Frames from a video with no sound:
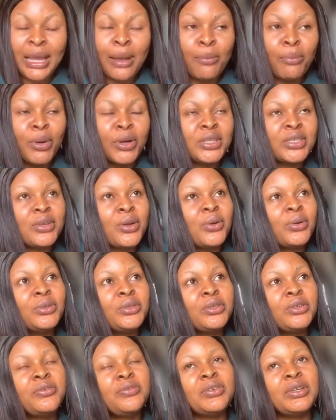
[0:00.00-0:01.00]
But
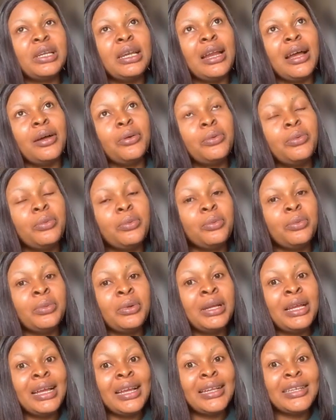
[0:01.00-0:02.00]
although for now,
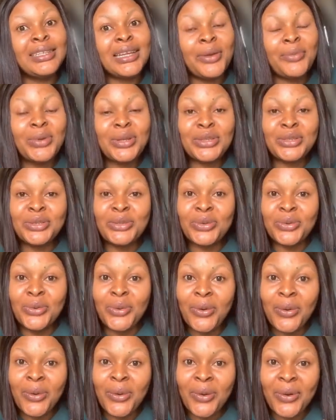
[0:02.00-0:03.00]
there is
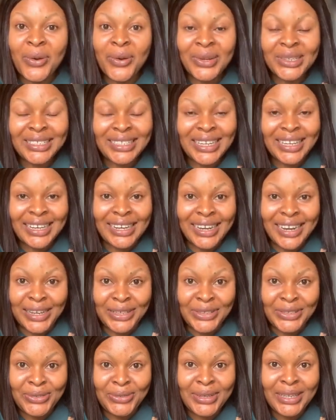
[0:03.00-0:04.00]
no court in
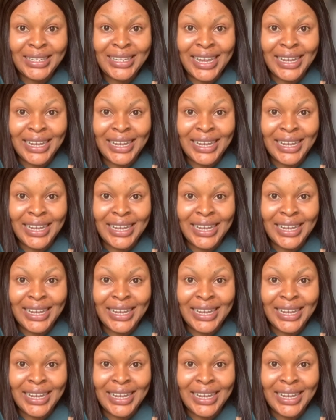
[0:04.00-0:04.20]
Nigeria